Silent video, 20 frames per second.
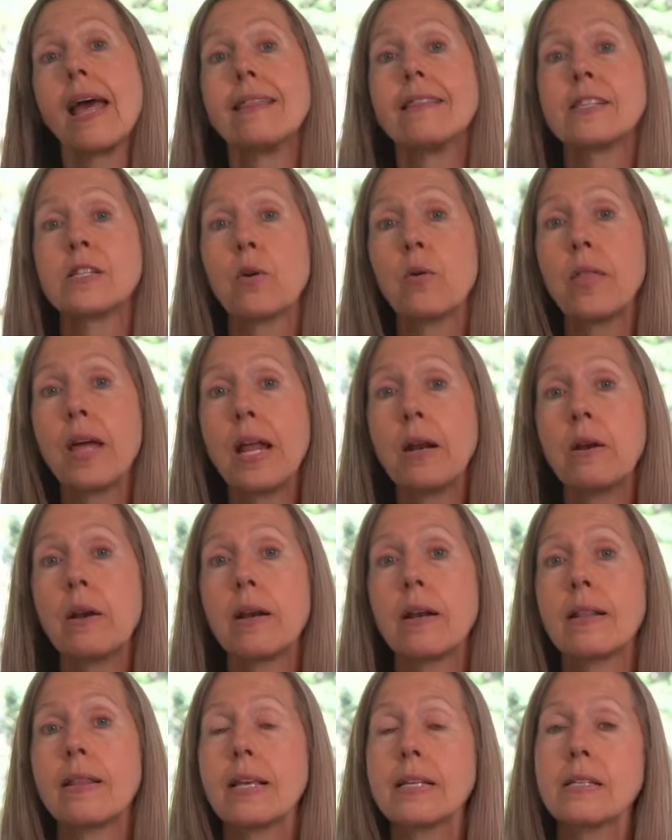So
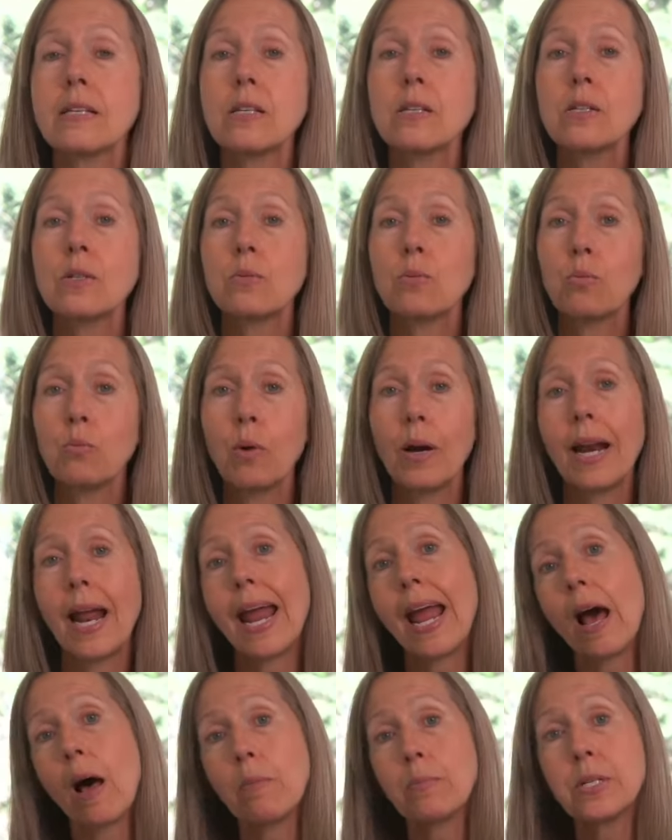then this is what I
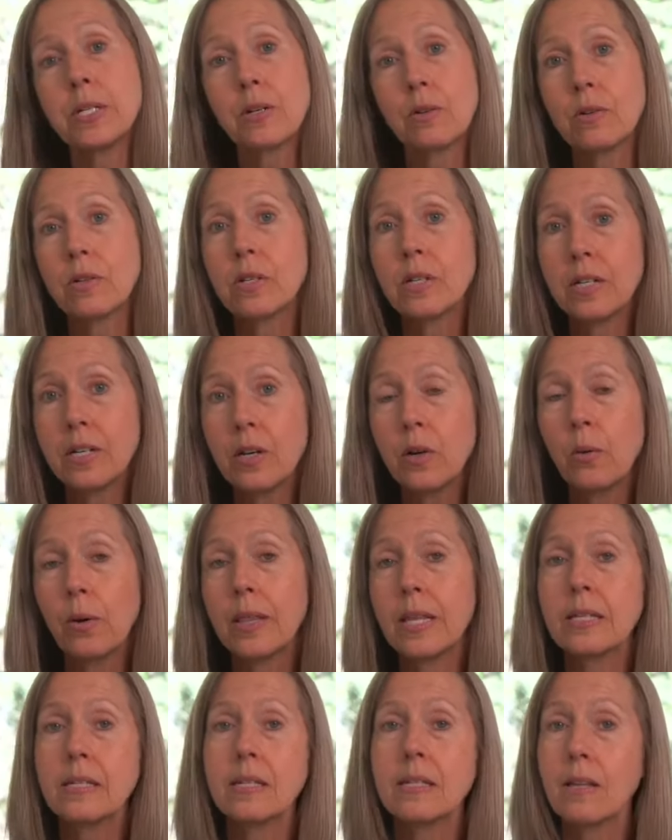help students to do.
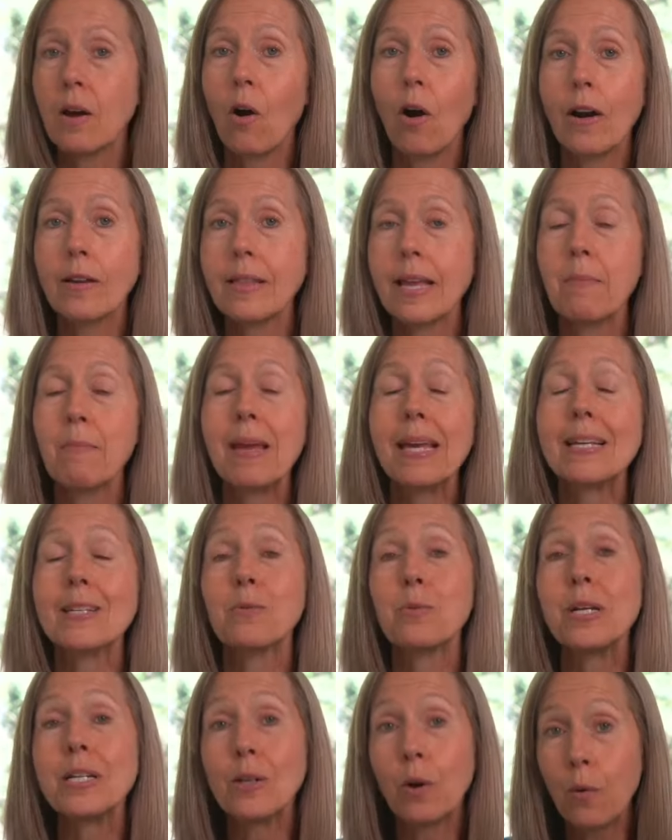And this is the hard thing
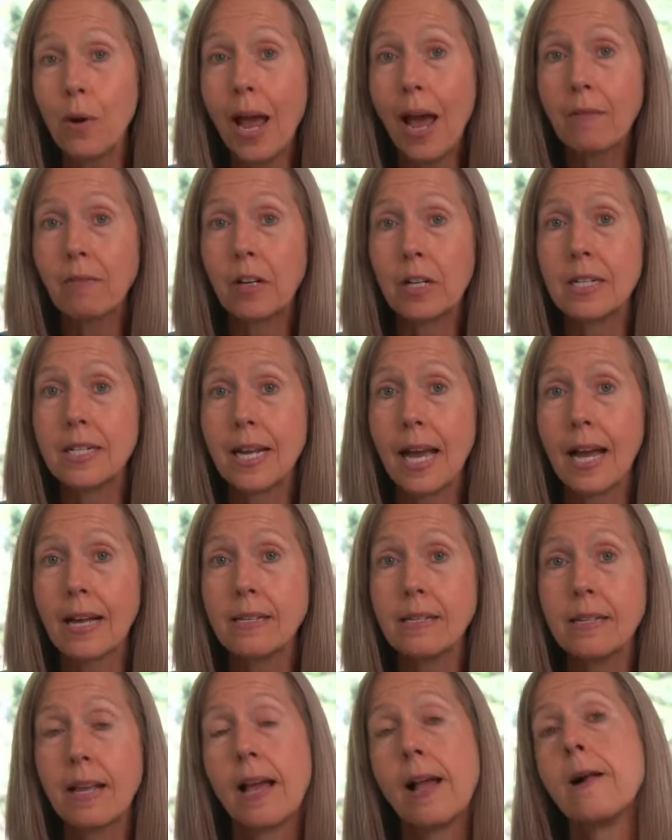because we don't have good
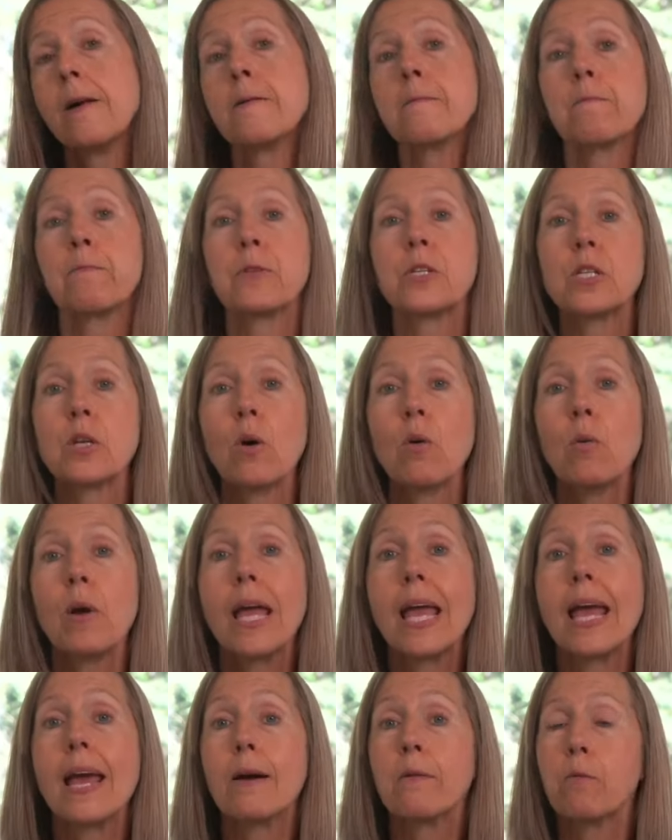tests. So
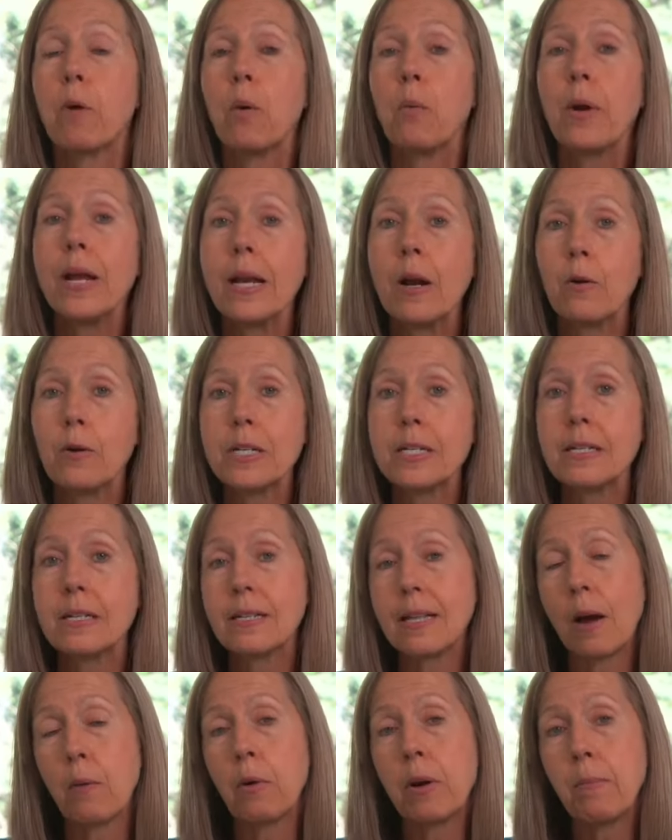what we notice
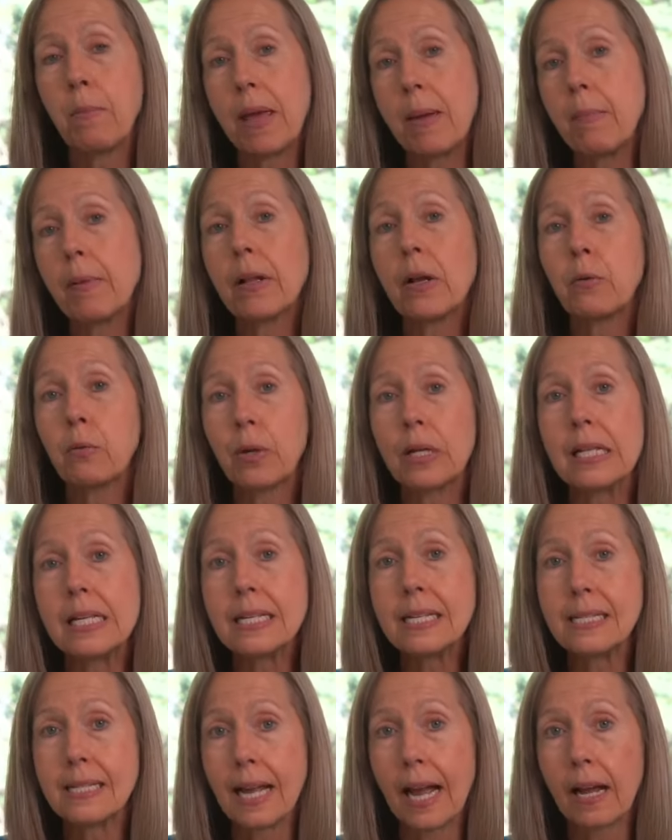is that when people are
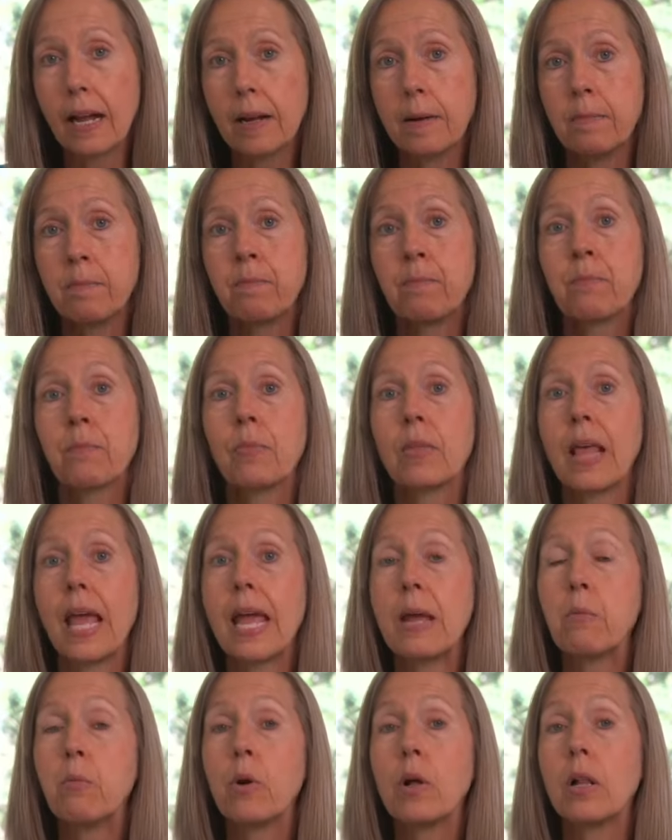really sick,
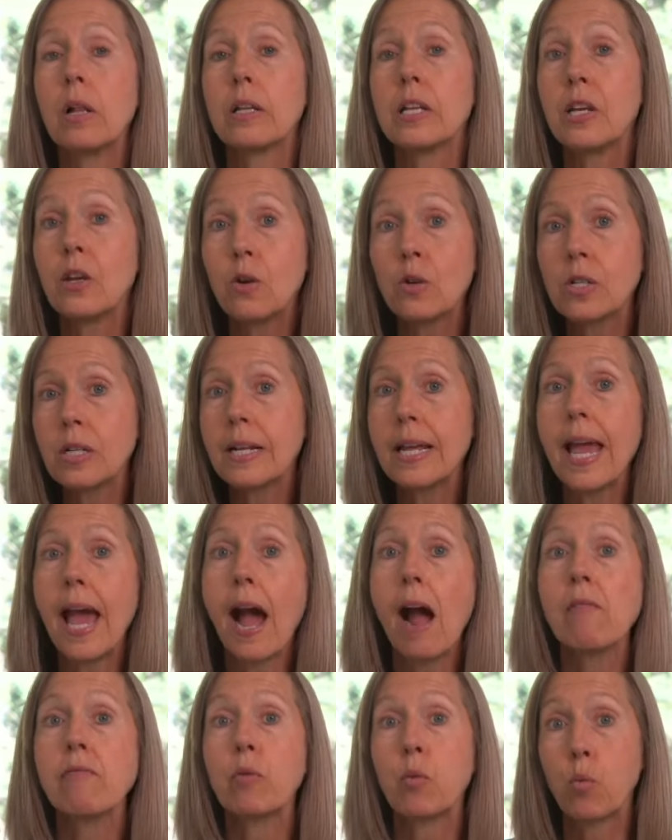they will usually
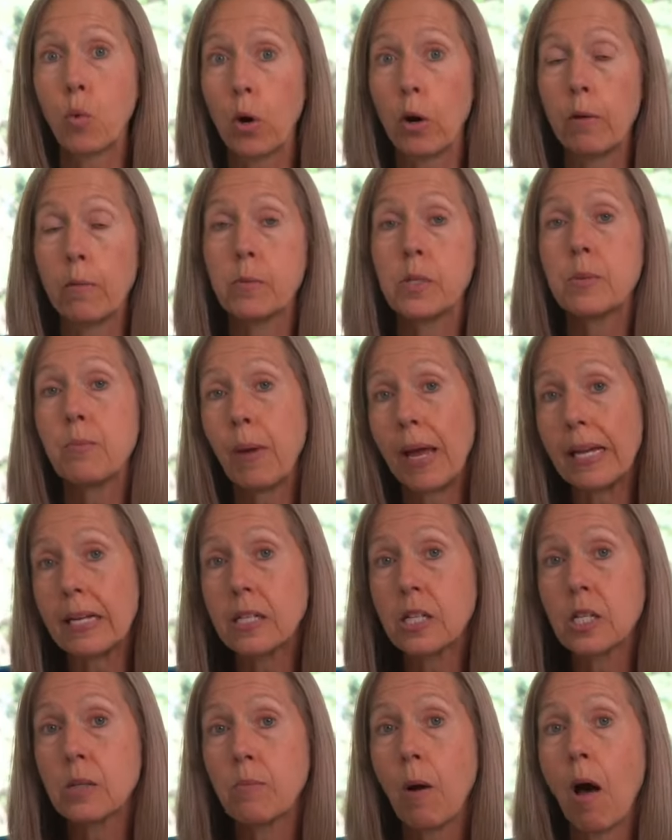have worms, big
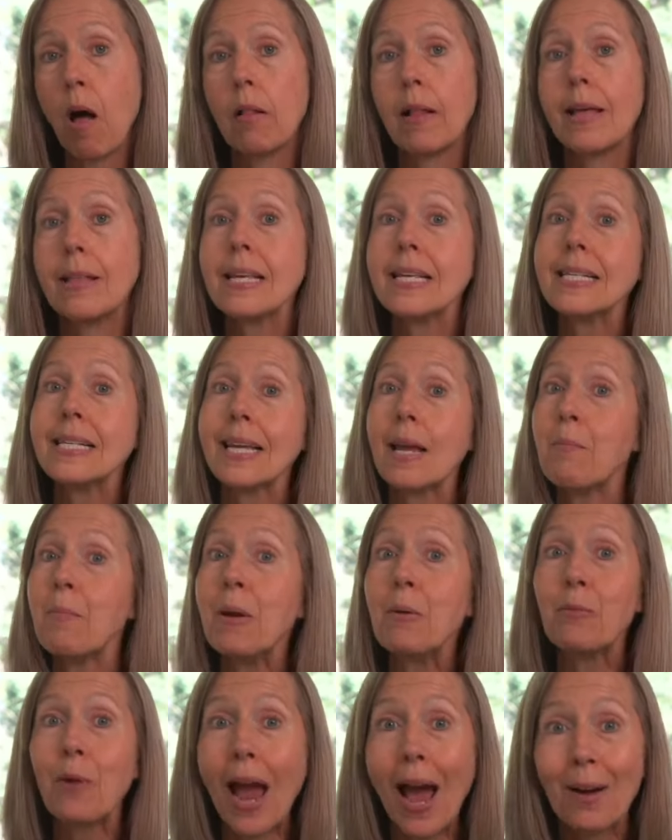and small. And these can
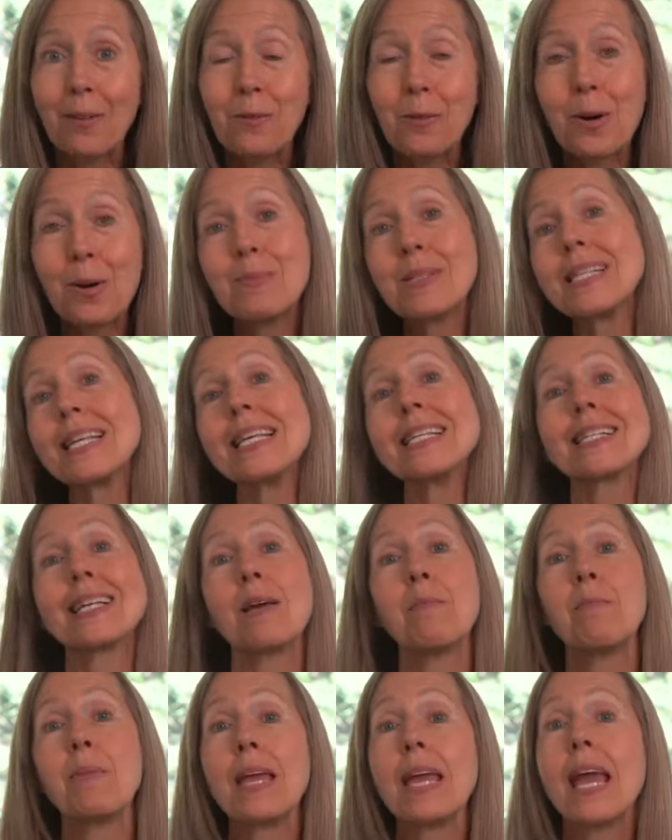be roundworms, these
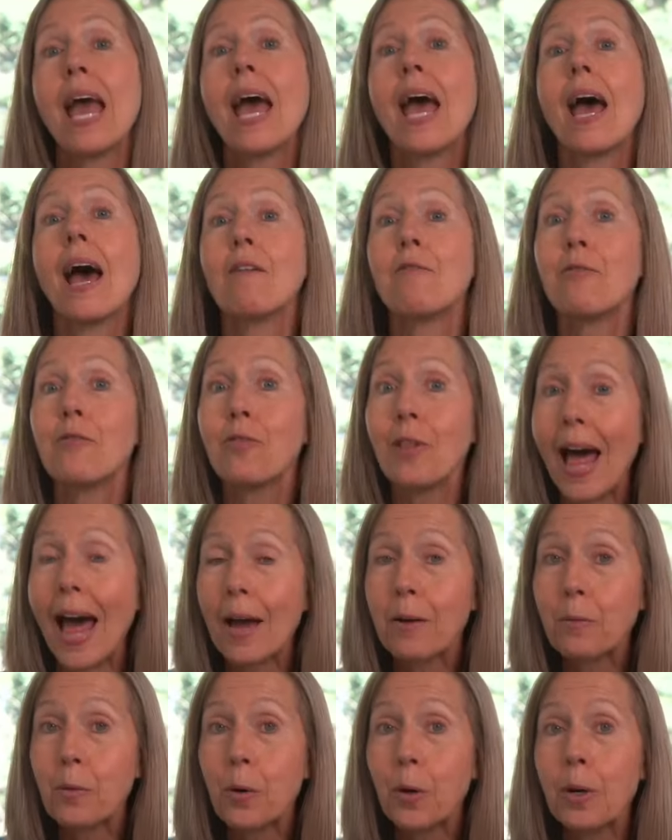can be
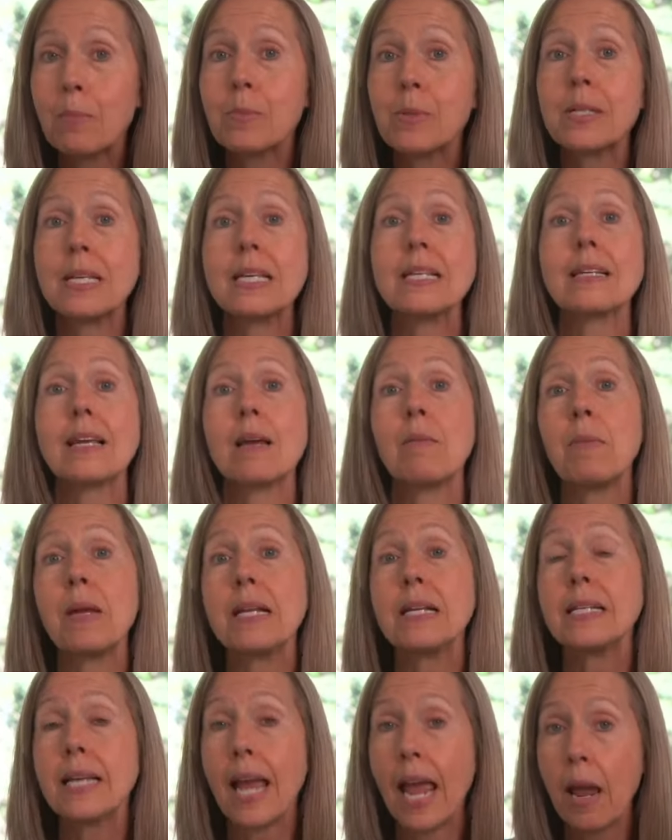flatworms, these can
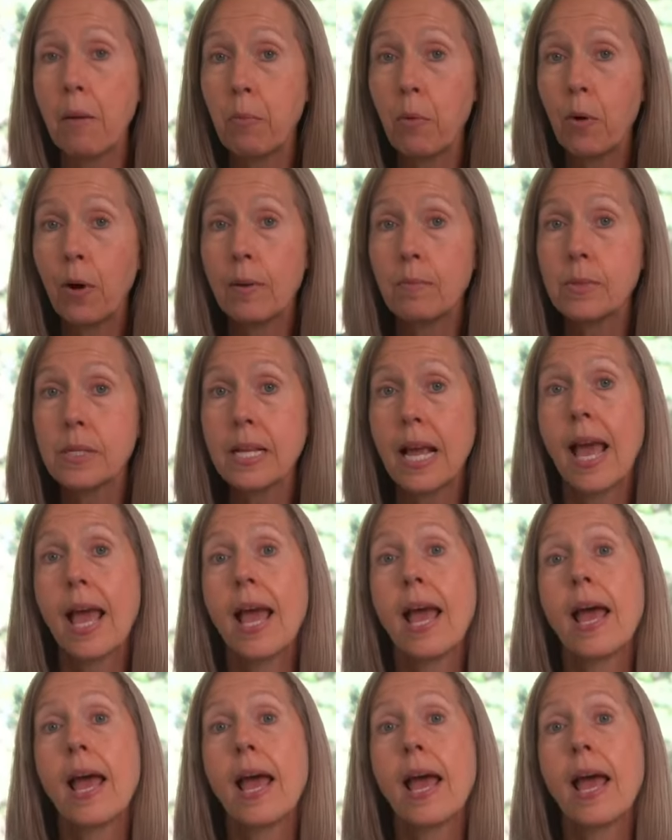be tapeworms,